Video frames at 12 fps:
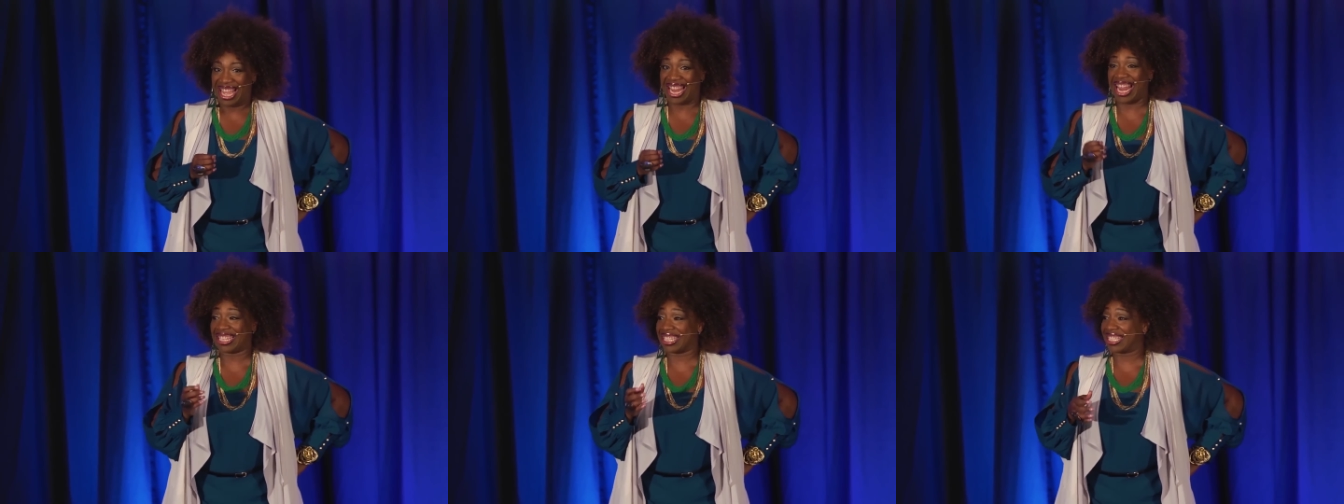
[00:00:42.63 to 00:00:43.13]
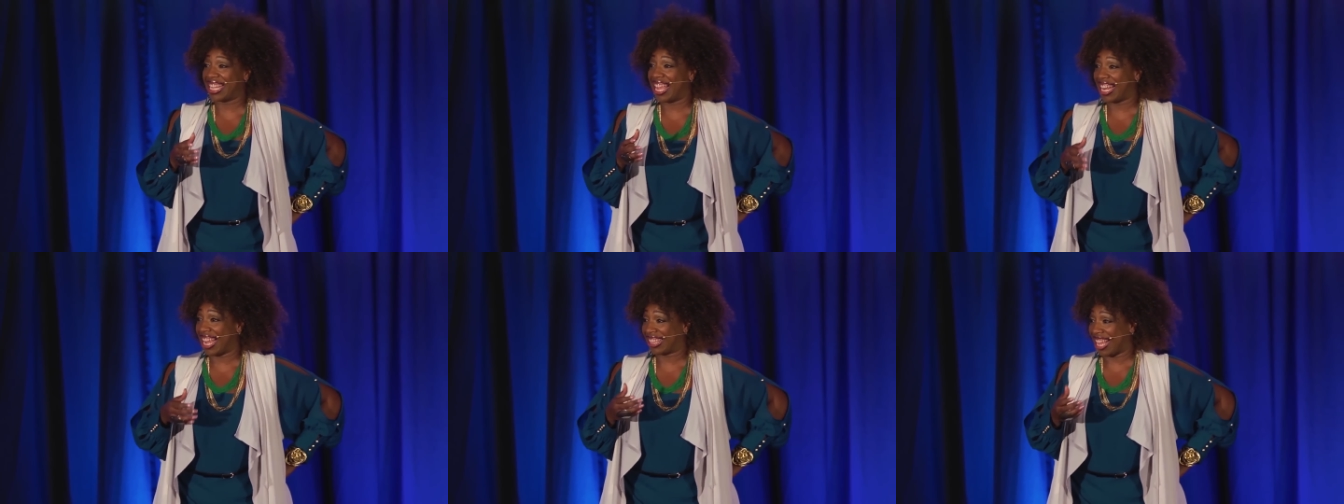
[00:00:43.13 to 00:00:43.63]
I like to
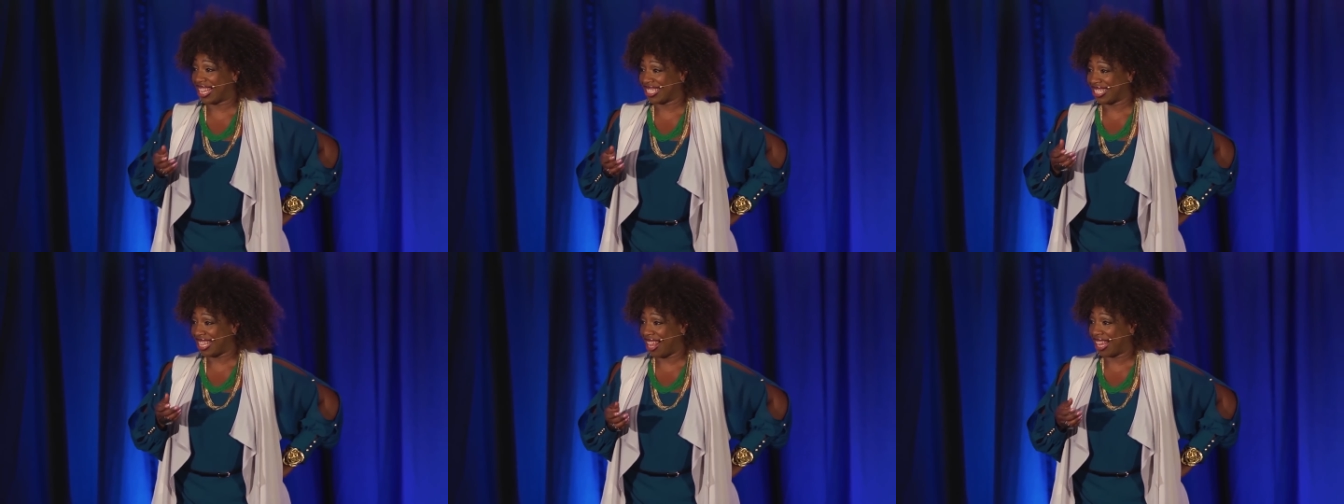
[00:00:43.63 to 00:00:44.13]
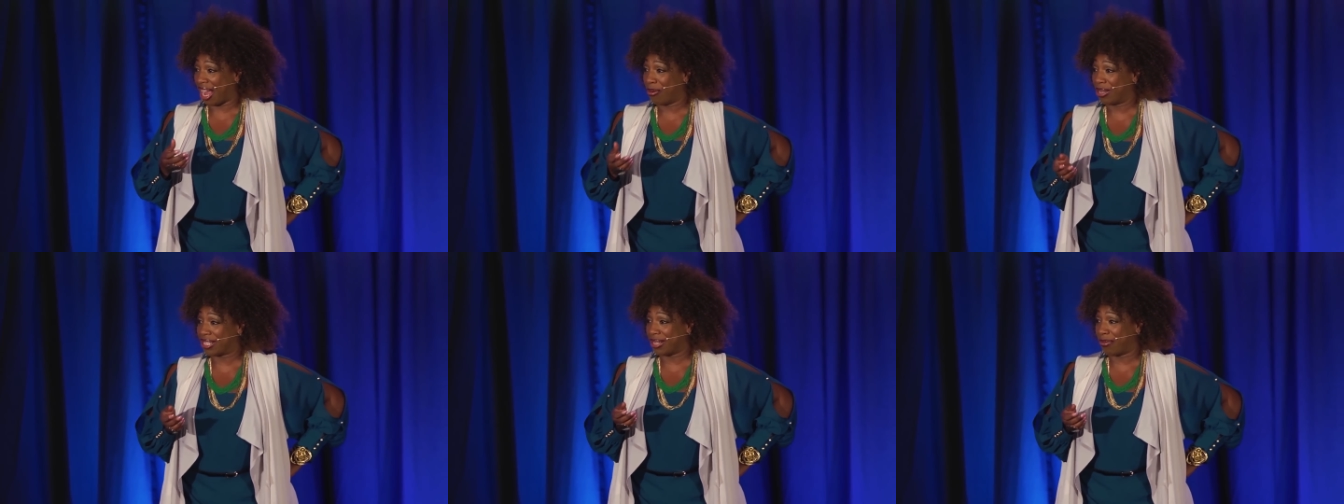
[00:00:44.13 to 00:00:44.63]
say it like that because it sounds like I
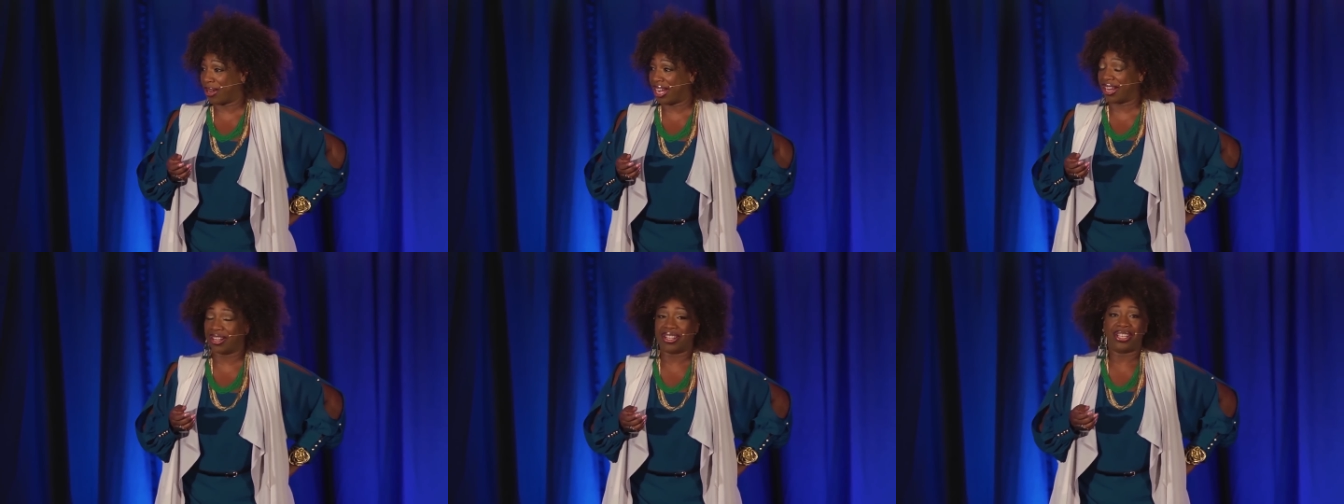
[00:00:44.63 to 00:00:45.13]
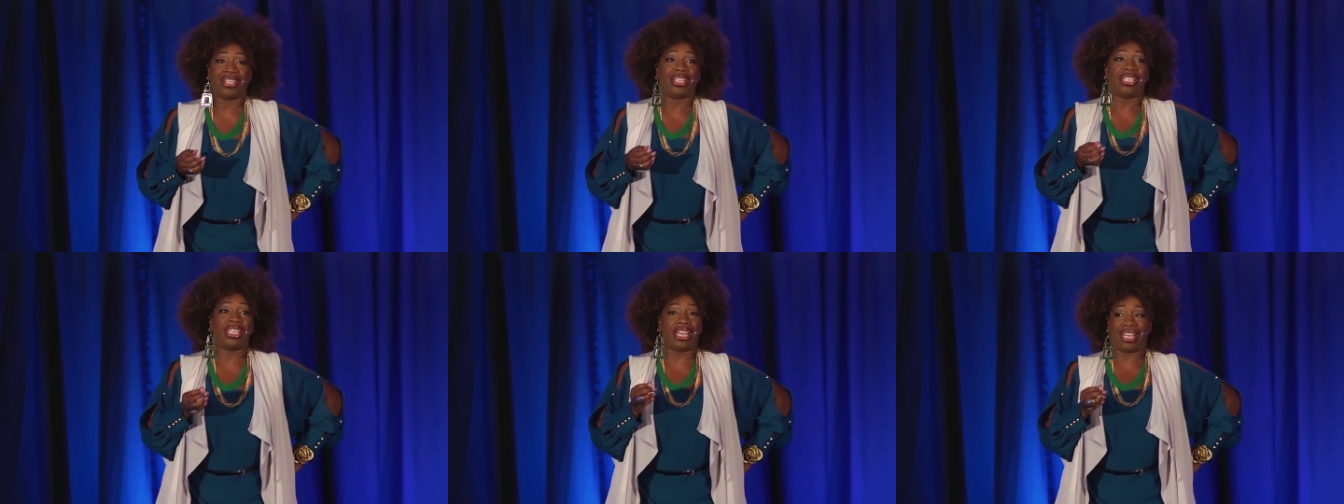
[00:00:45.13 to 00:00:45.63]
went somewhere.
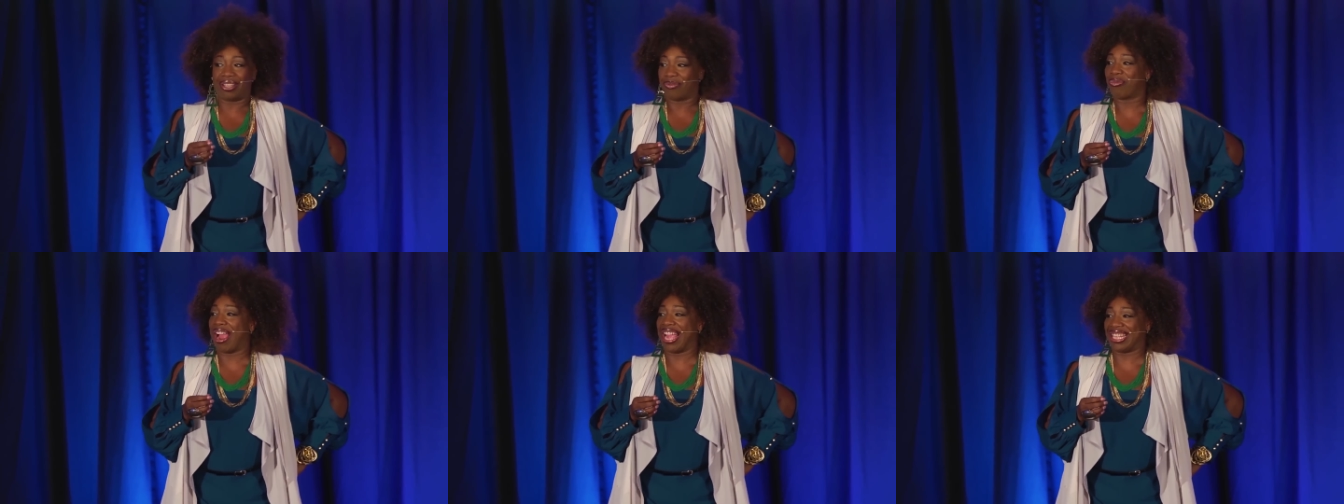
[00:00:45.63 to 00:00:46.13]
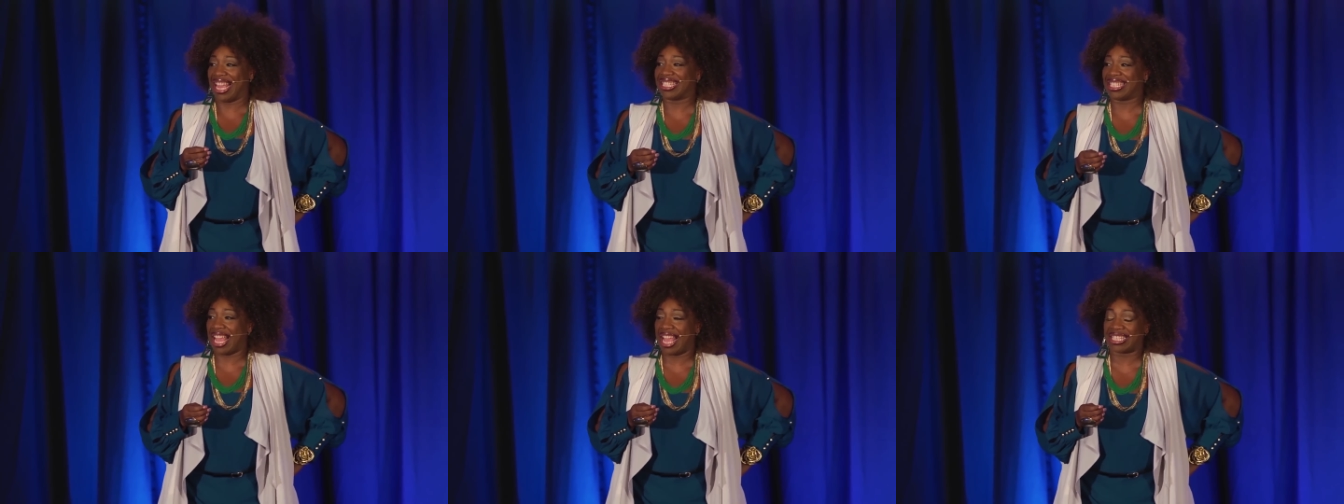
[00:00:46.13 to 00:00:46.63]
Yeah, right,
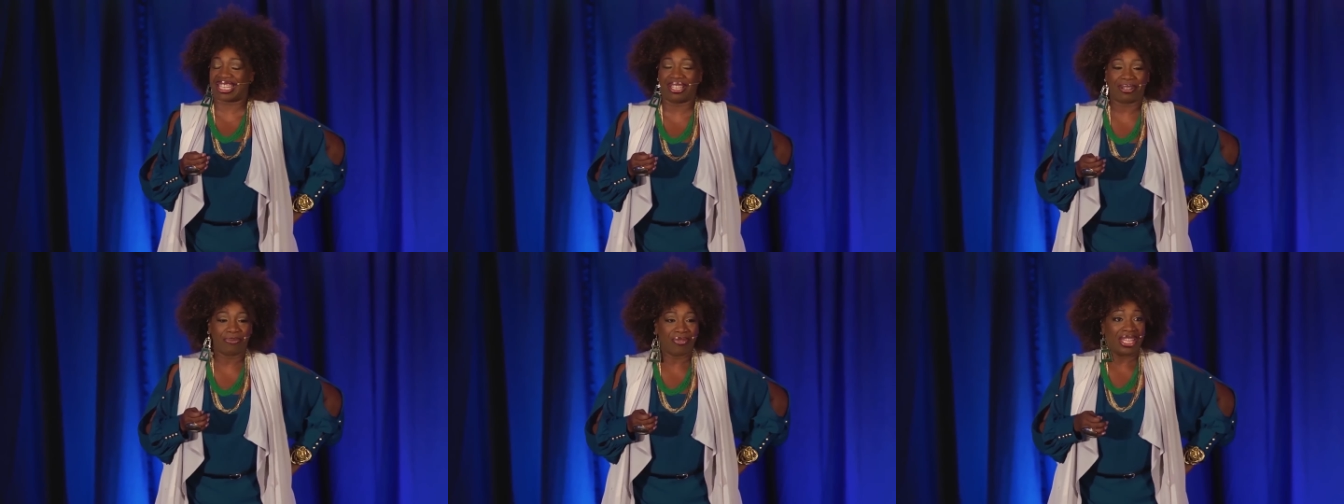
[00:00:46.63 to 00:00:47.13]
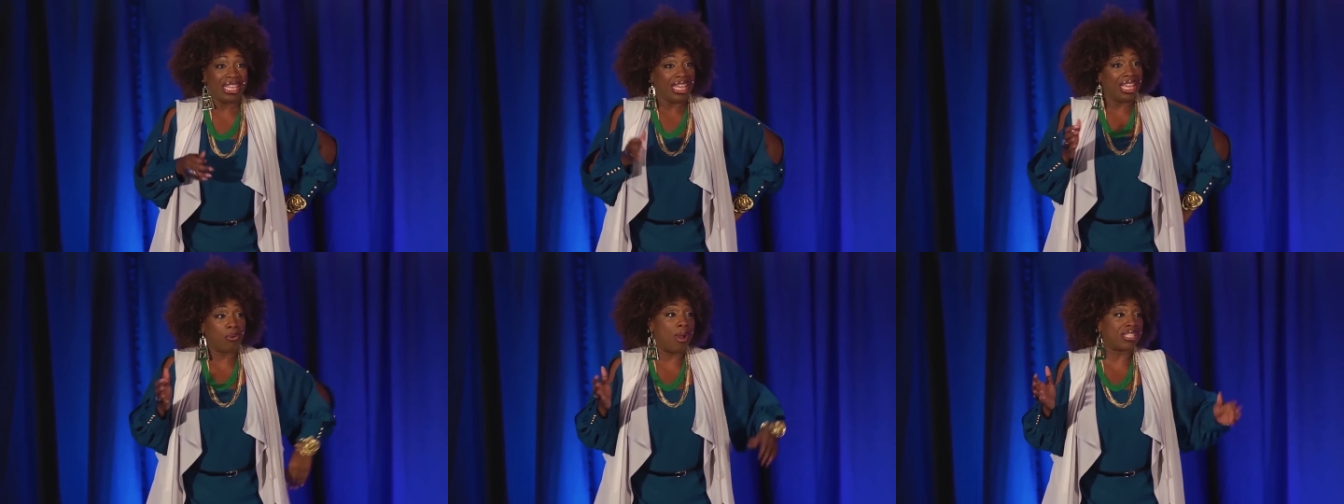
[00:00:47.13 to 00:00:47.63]
yes, yes.
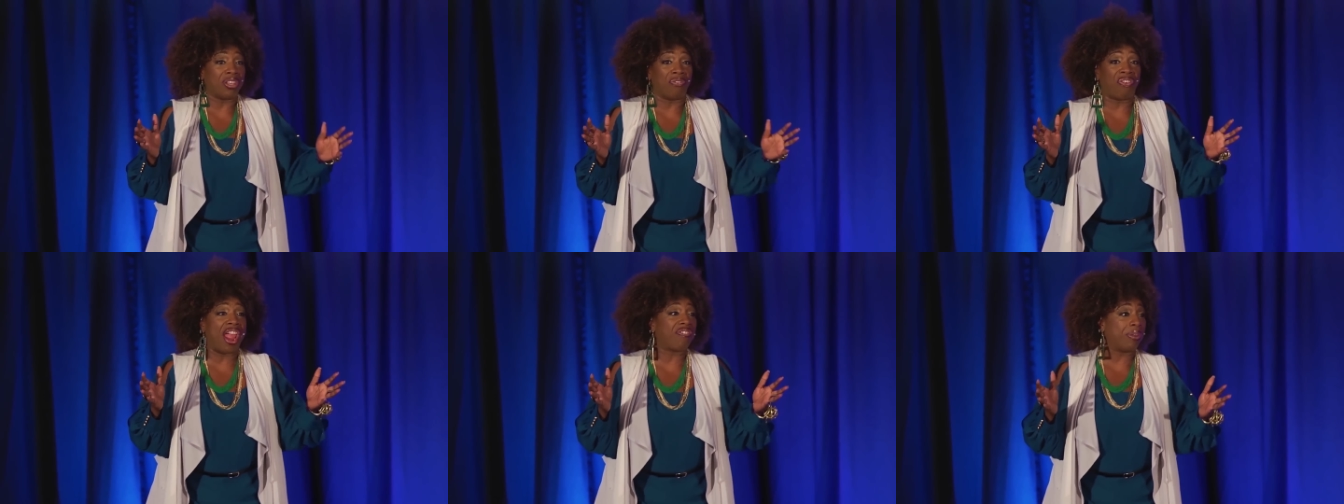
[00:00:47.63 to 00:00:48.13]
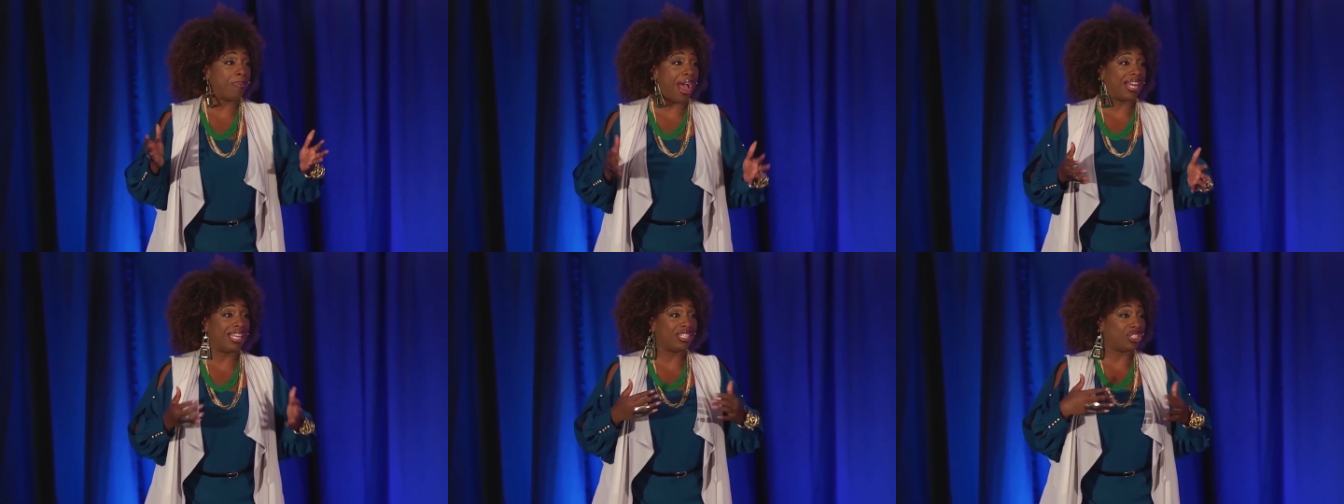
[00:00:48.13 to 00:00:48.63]
It wasn't for
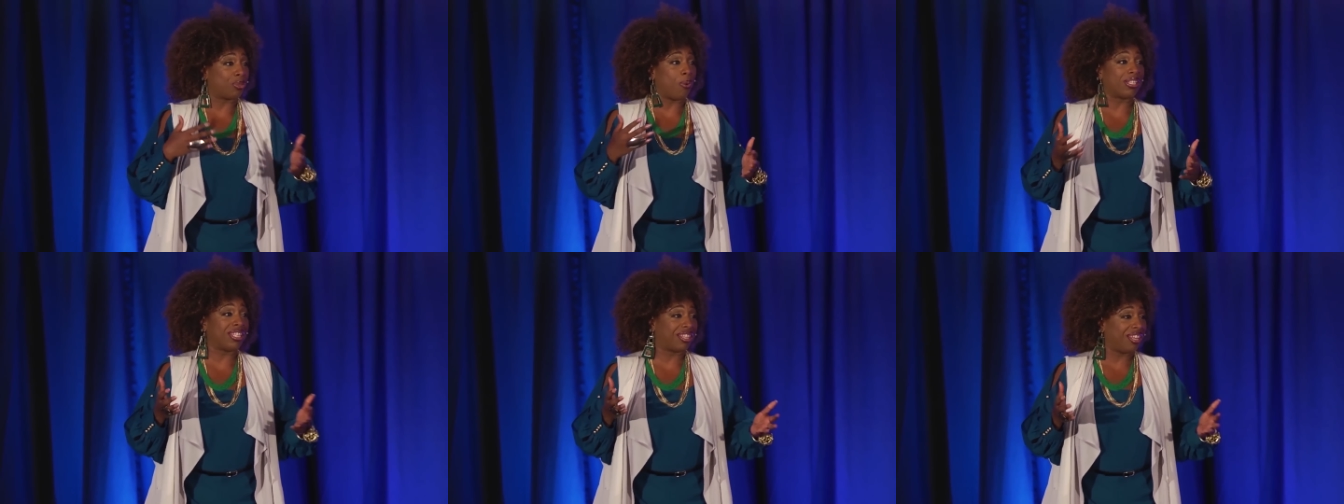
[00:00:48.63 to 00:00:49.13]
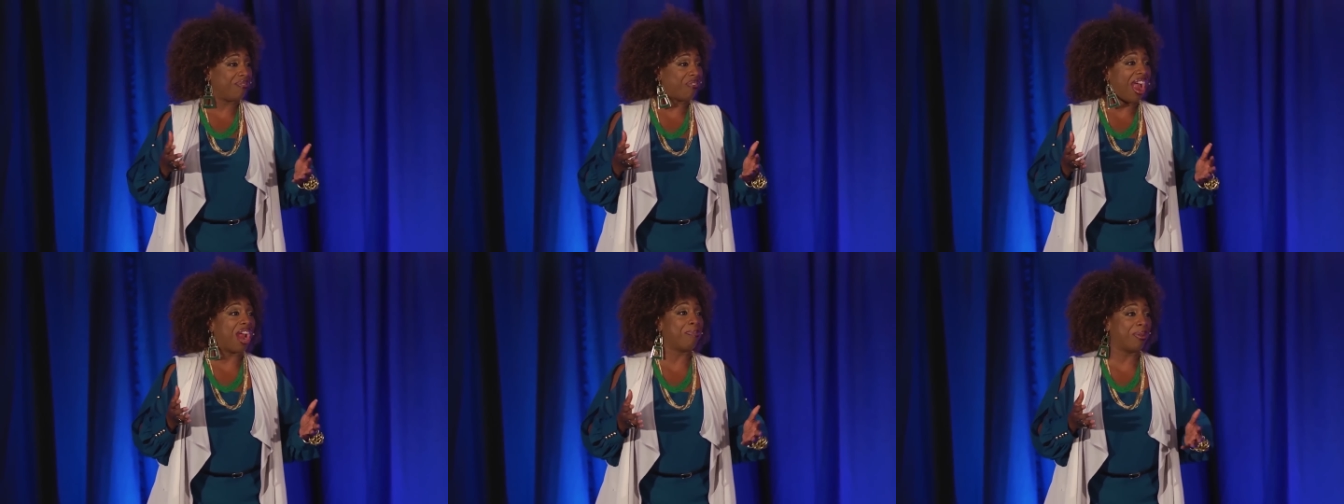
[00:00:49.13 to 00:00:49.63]
everybody. It just wasn't the
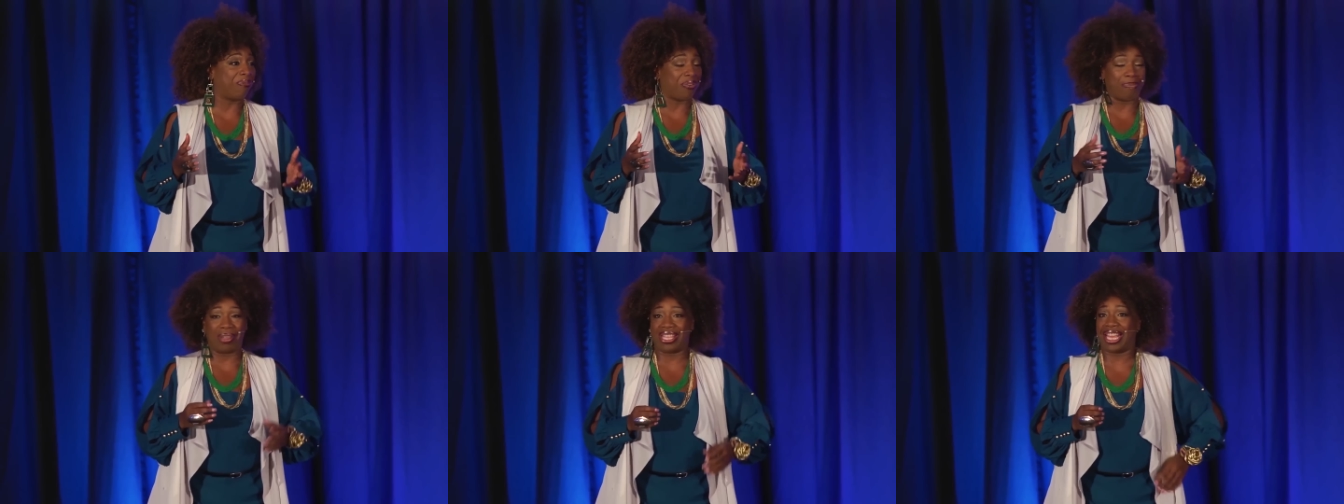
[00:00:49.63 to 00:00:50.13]
environment for me.